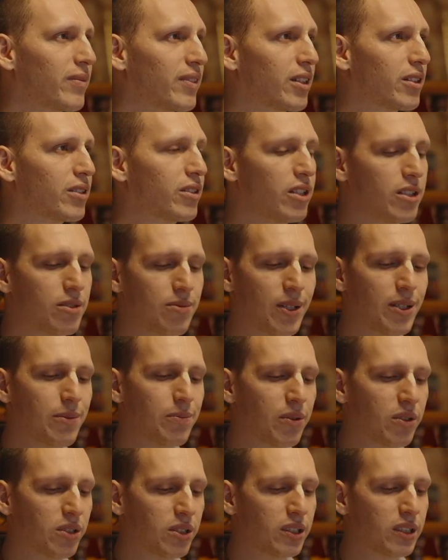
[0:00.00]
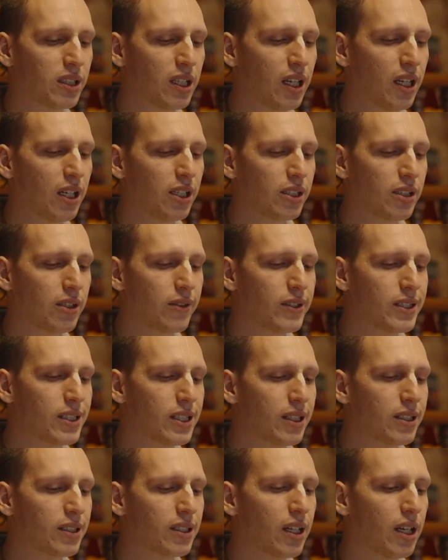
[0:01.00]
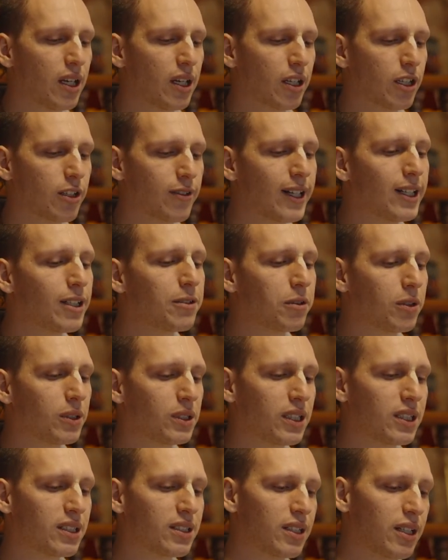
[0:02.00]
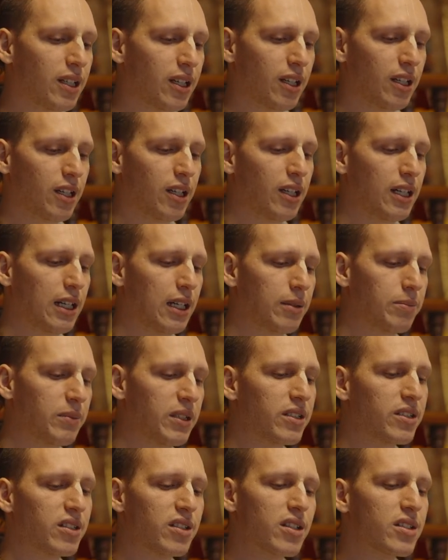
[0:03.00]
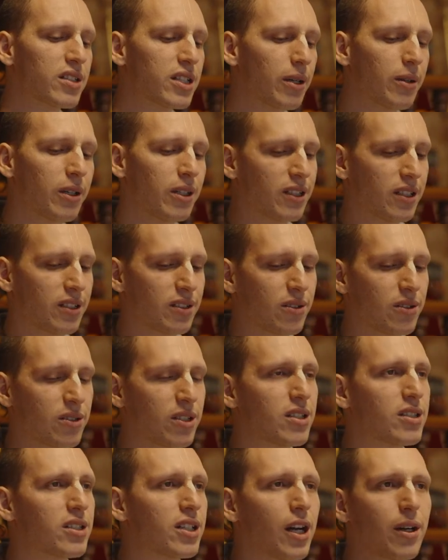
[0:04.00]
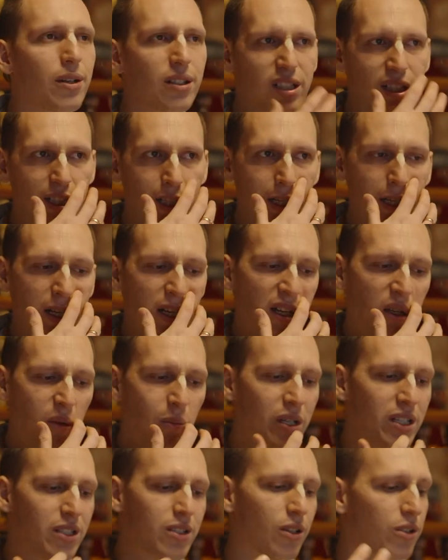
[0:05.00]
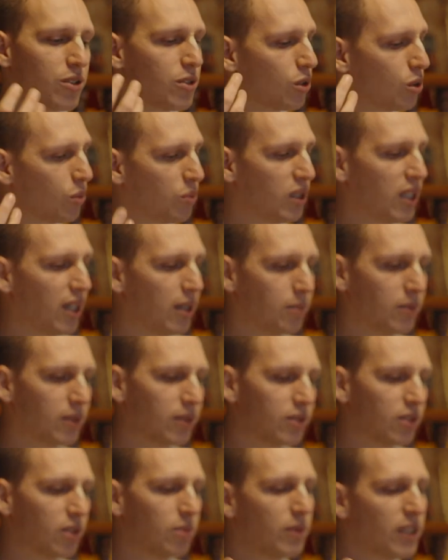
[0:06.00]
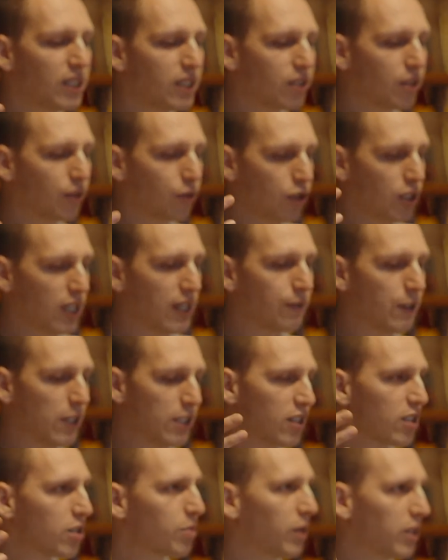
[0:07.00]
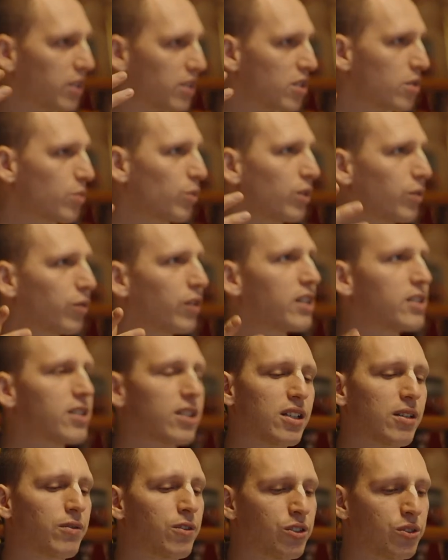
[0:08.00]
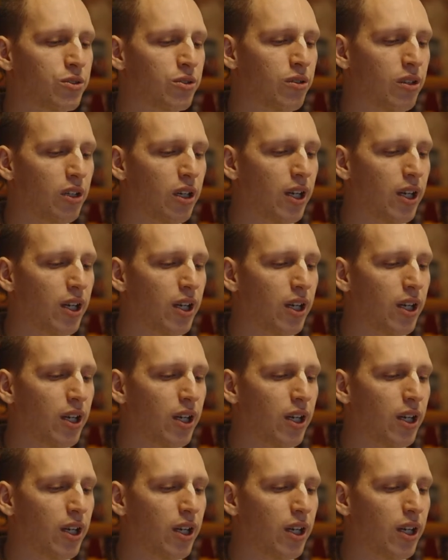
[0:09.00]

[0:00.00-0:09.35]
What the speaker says: So it's very important to understand gratefulness means sincerity. So sincerity means also to be humble. So many different facets, but this is one facet I want to